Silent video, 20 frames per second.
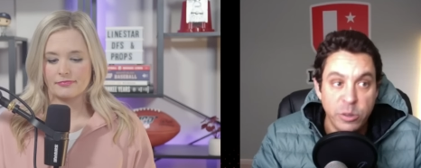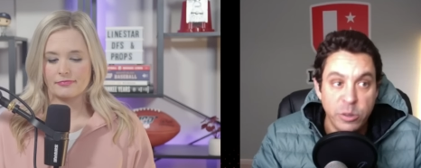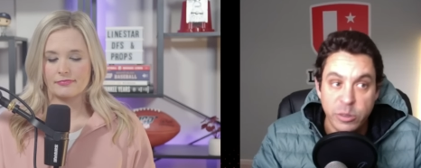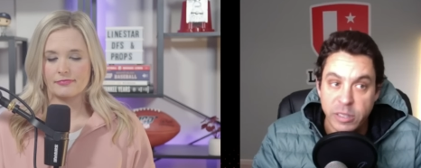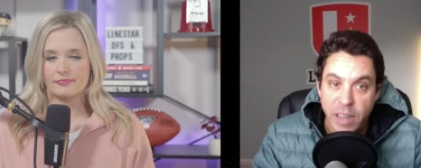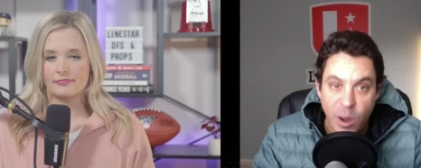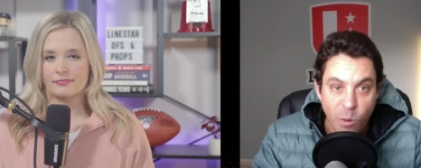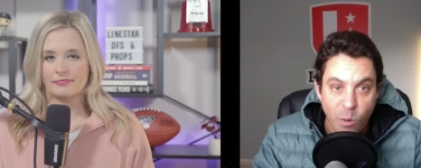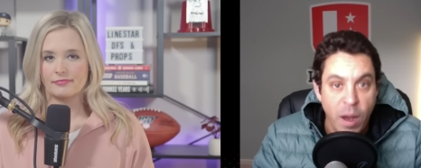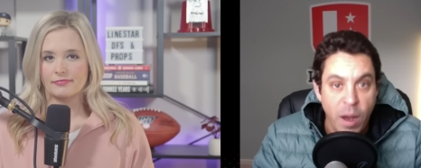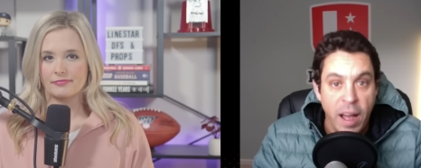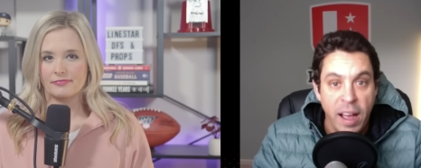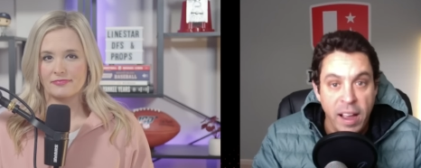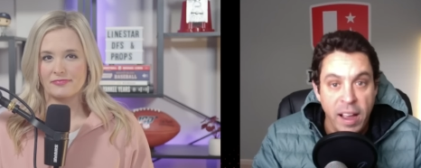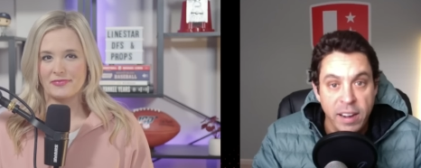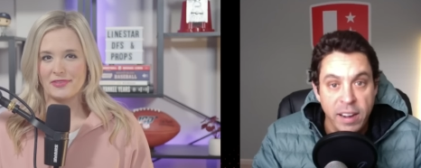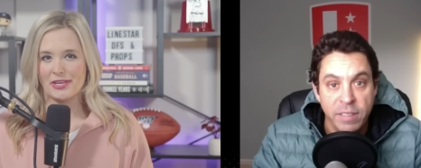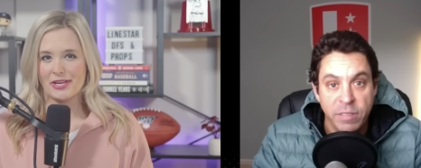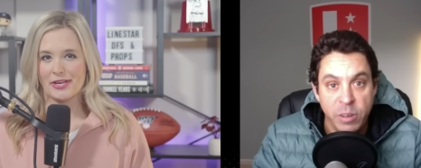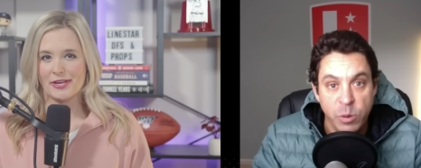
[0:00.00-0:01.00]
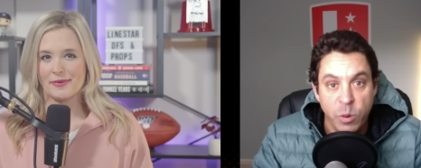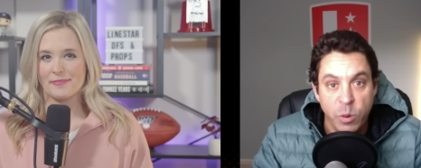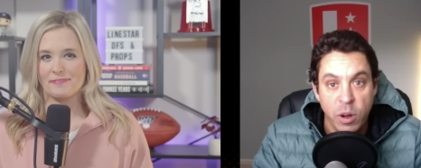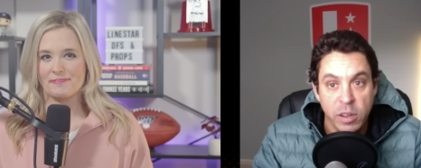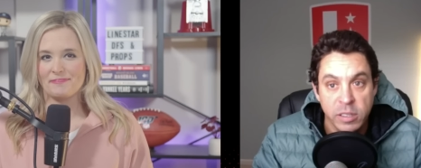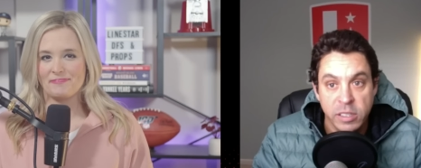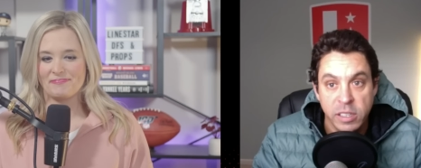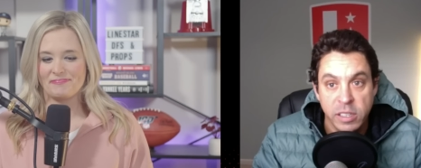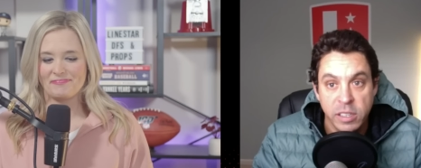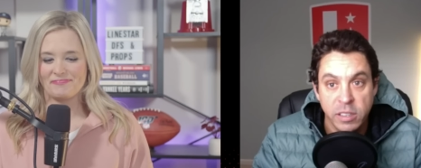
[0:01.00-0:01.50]
Speaker 1: use out wide if yeah. he
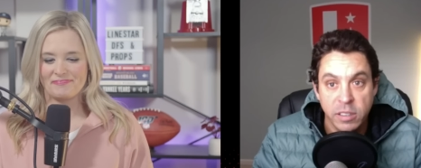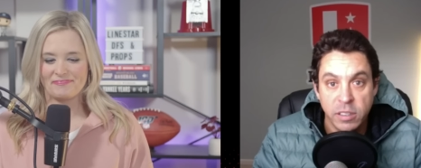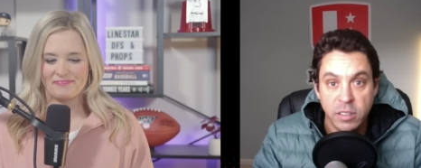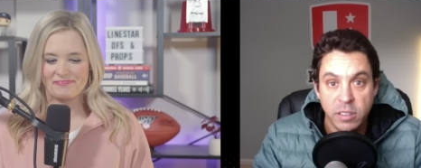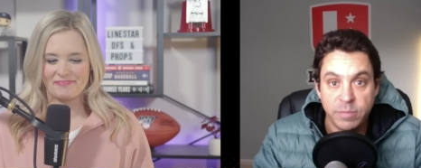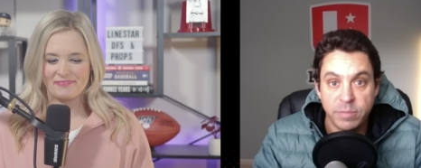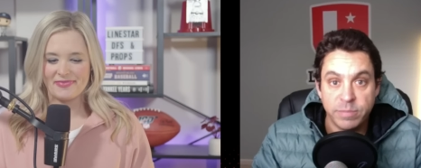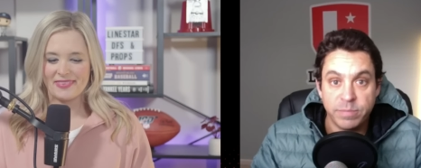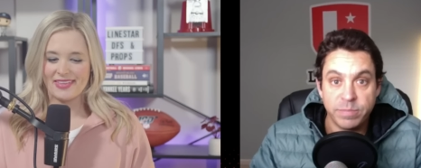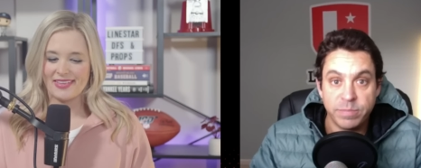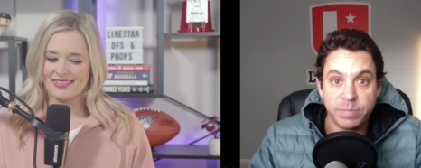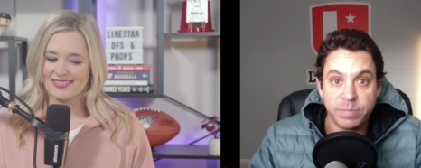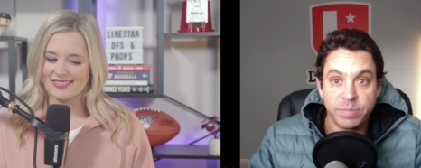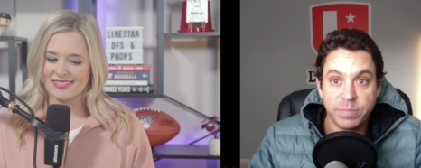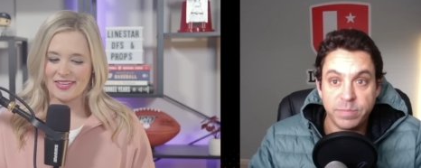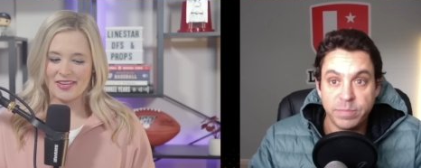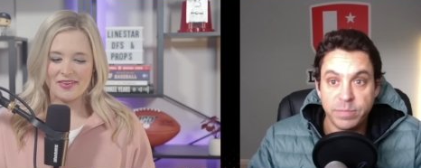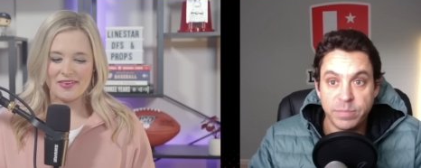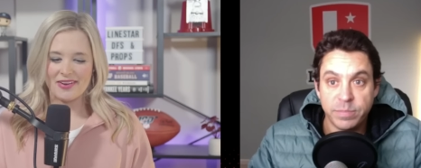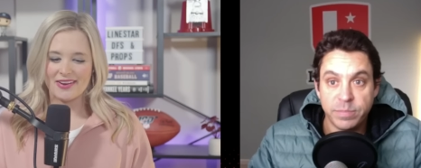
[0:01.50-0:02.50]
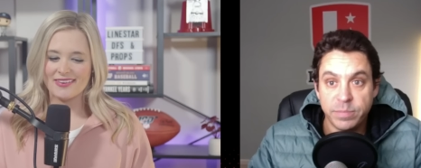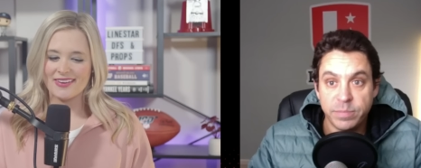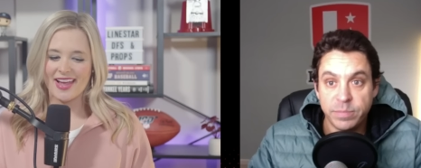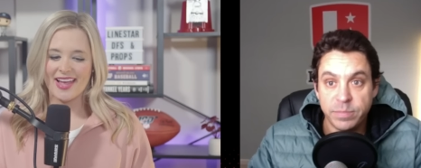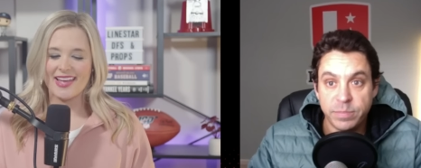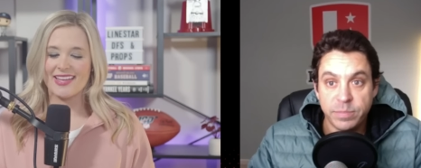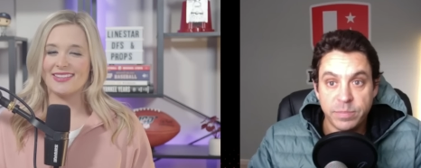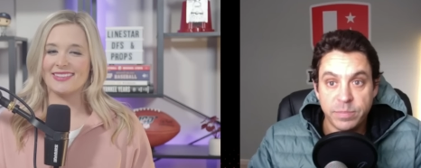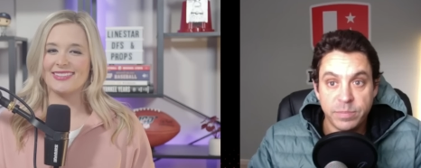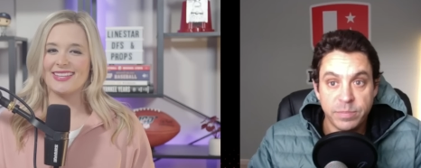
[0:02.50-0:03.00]
wants it. So,
Speaker 2: all
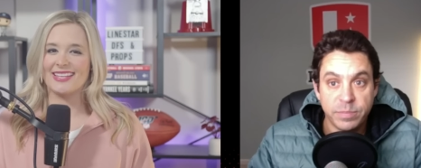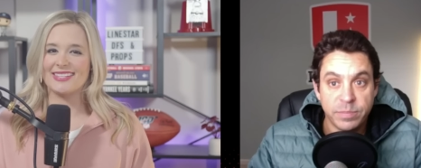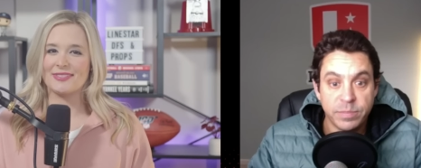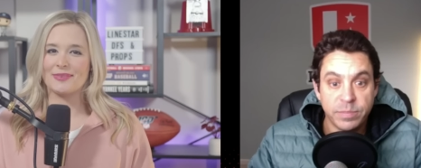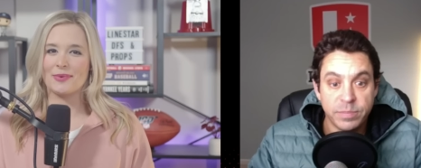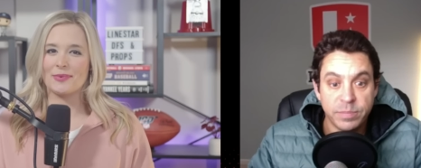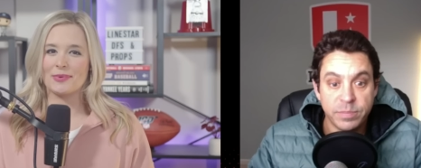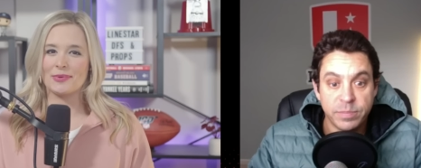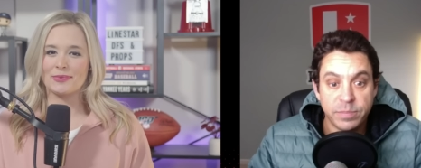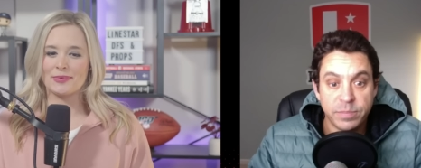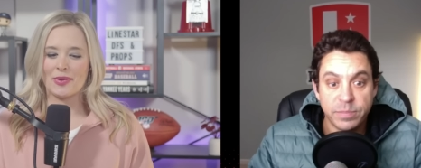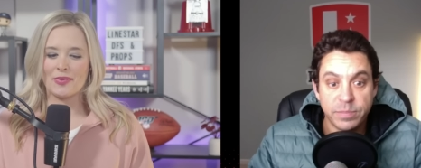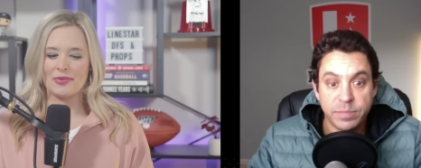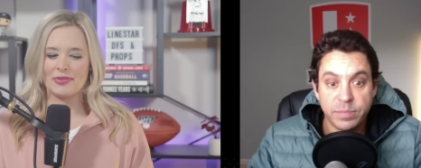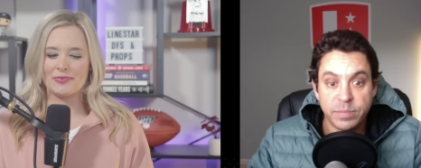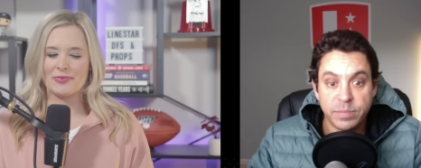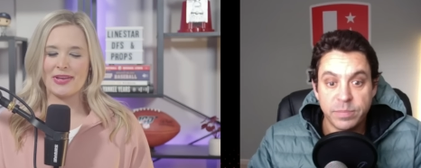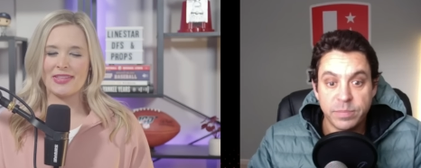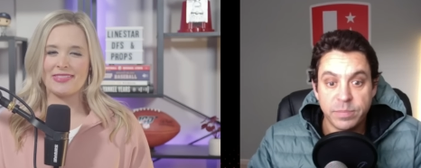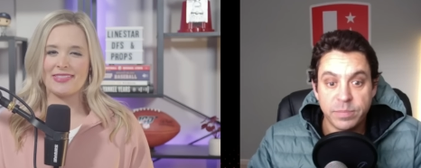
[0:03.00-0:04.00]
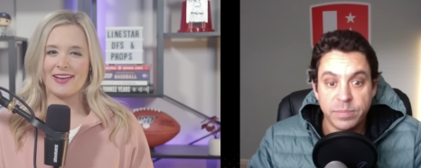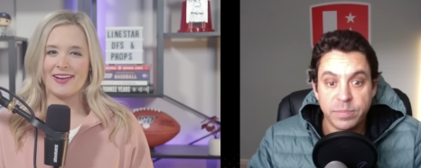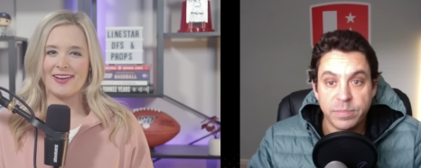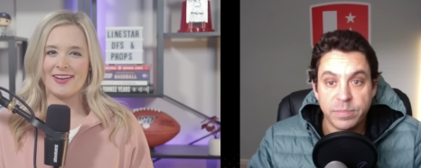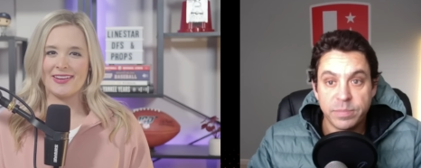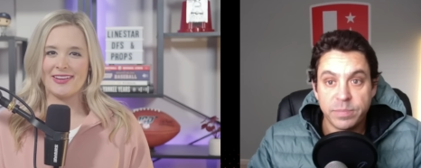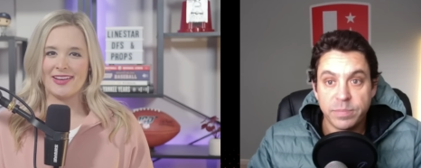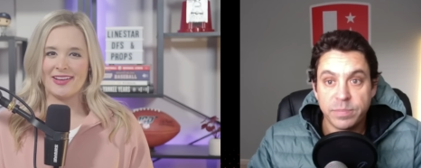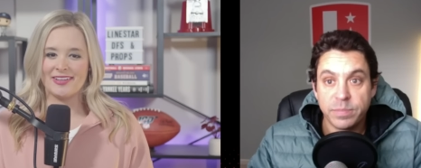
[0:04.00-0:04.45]
right, that's what we're rolling with on